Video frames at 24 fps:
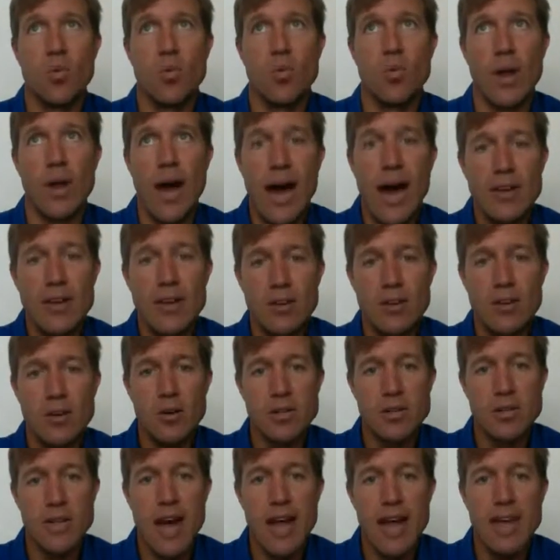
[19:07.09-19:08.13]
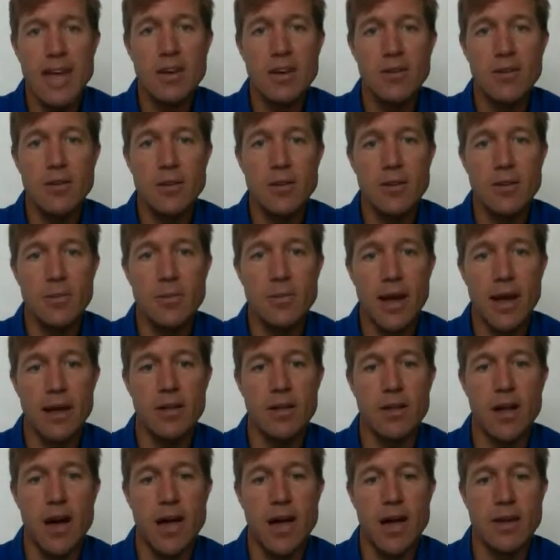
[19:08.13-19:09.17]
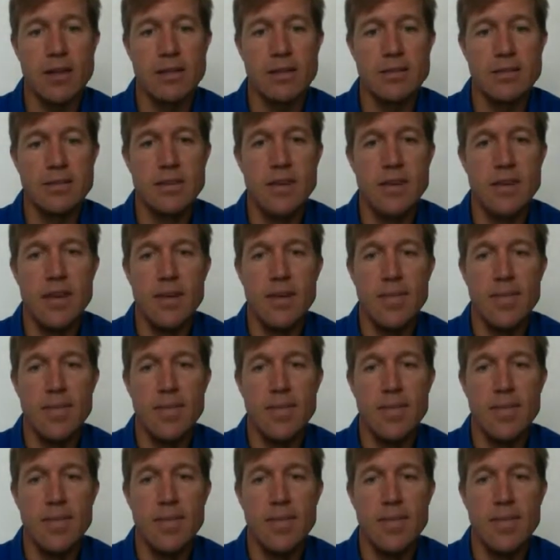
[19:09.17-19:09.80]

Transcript: what I do is I interview my clients,